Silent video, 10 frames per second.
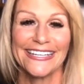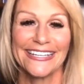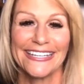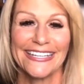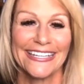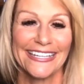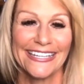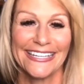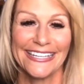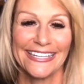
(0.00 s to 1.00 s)

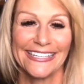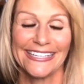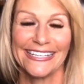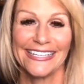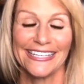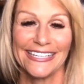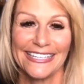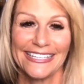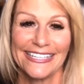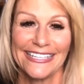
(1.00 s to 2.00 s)

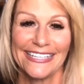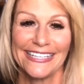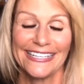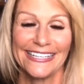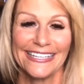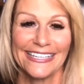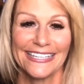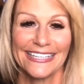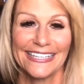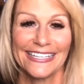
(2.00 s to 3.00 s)

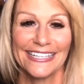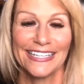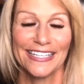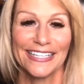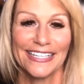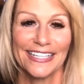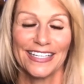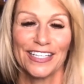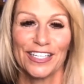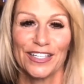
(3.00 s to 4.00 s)

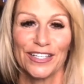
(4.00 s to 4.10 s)
[no speech]